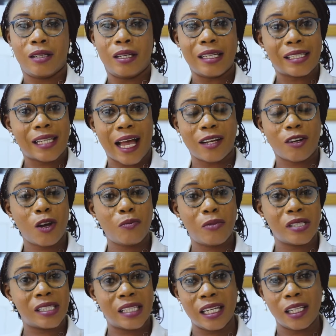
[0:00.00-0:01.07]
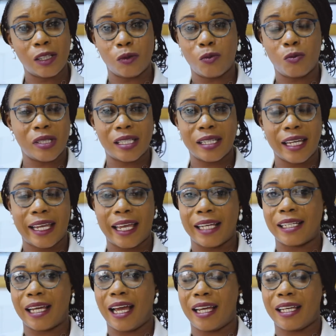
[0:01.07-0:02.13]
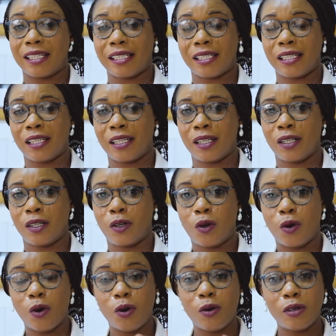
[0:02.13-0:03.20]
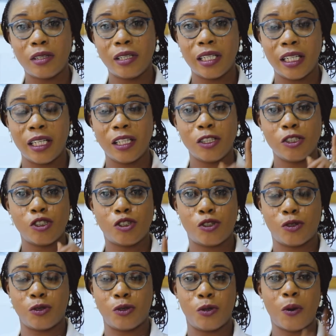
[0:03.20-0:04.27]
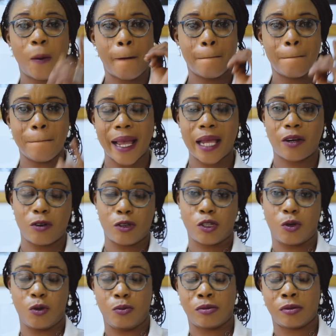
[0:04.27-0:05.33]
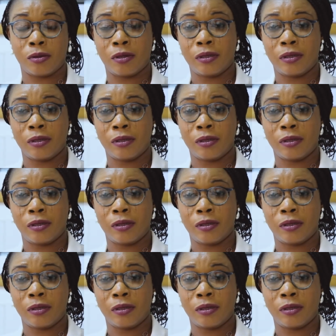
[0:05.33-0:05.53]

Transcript: It cannot be seen with naked eyes, only through microscopes,